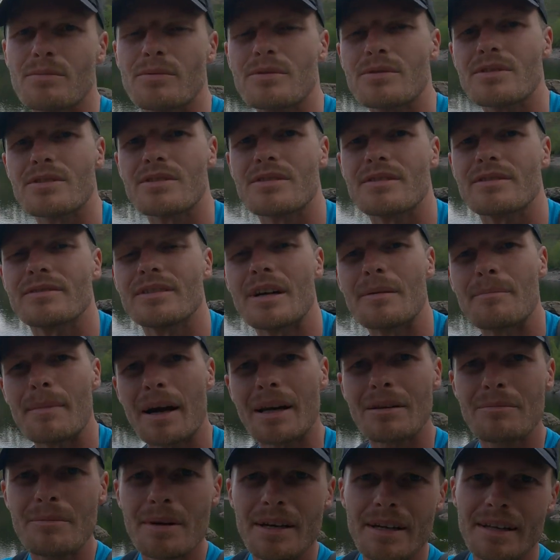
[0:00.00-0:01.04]
was a
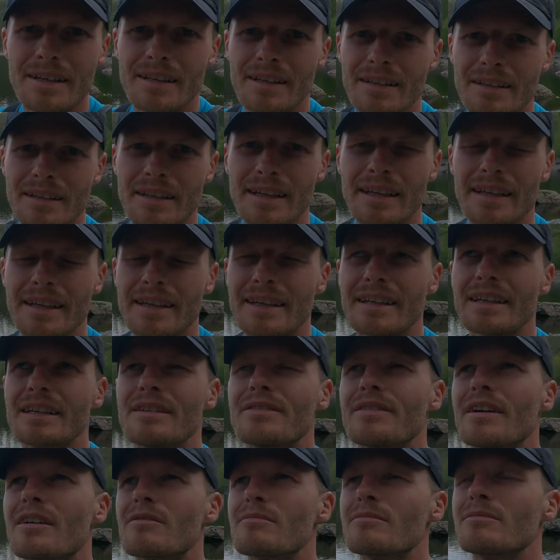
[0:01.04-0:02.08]
man-made lake,
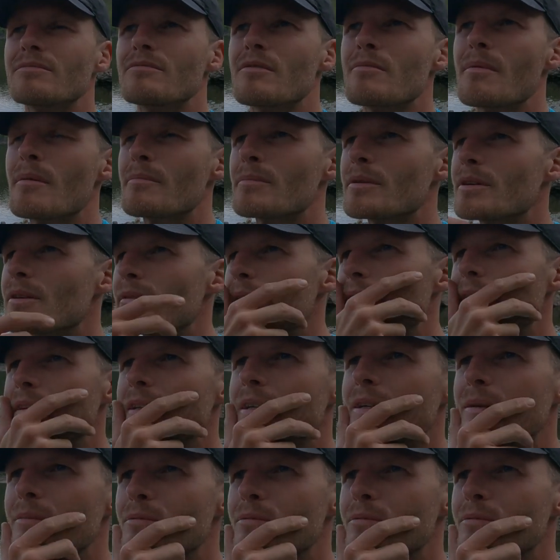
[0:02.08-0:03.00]
if I remember correctly.